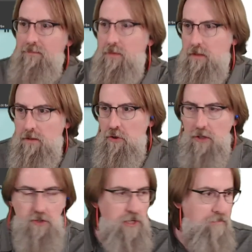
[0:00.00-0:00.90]
you
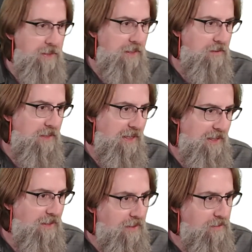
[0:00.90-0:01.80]
can jump in
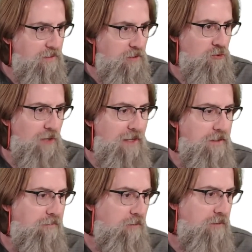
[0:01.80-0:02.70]
and try the
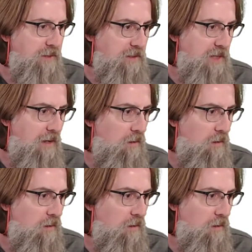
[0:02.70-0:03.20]
different things out.